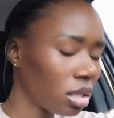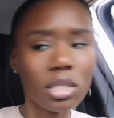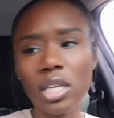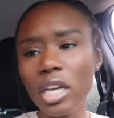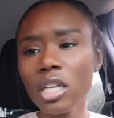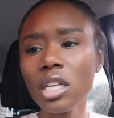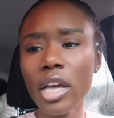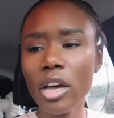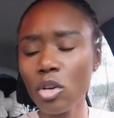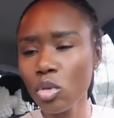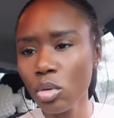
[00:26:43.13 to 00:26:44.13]
take a look
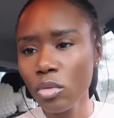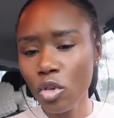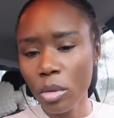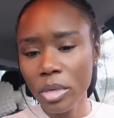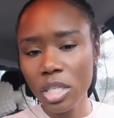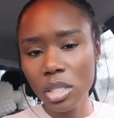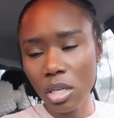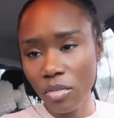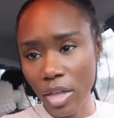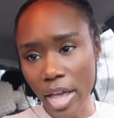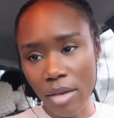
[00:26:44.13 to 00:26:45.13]
at Hulu for me and see if
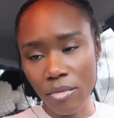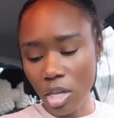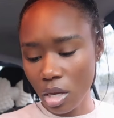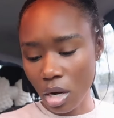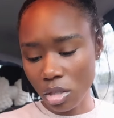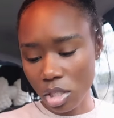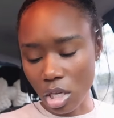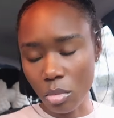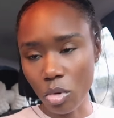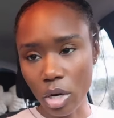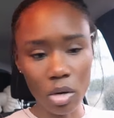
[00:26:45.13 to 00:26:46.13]
they have it, and I'll just
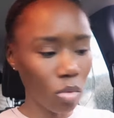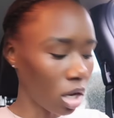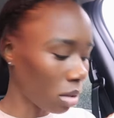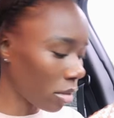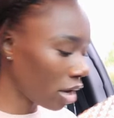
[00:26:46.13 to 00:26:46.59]
upgrade it while I'm